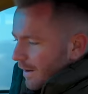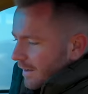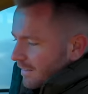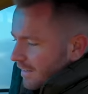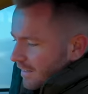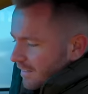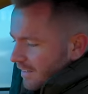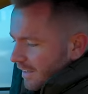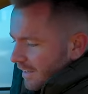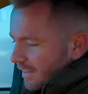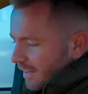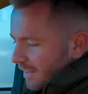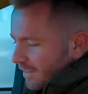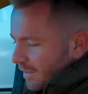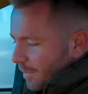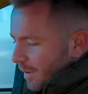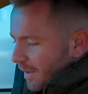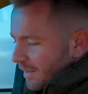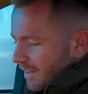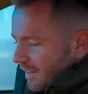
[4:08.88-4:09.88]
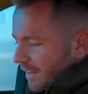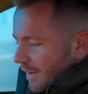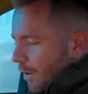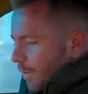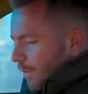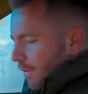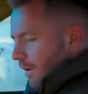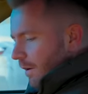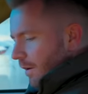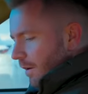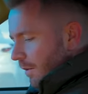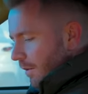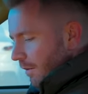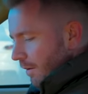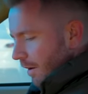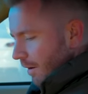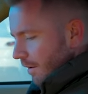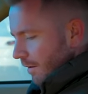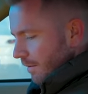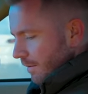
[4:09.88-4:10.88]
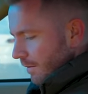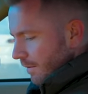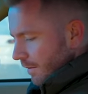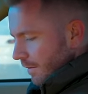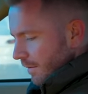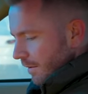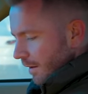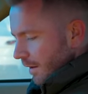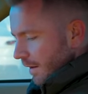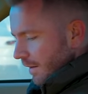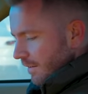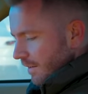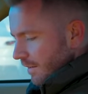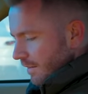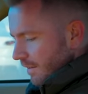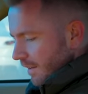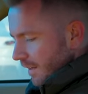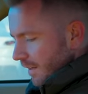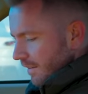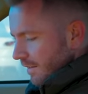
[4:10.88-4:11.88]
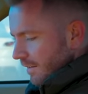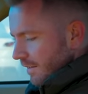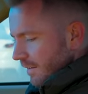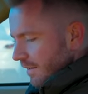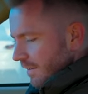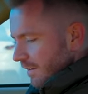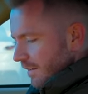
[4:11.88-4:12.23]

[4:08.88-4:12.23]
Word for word: heated seats, that's a pity. Oh, there are, oh no, there are heated seats.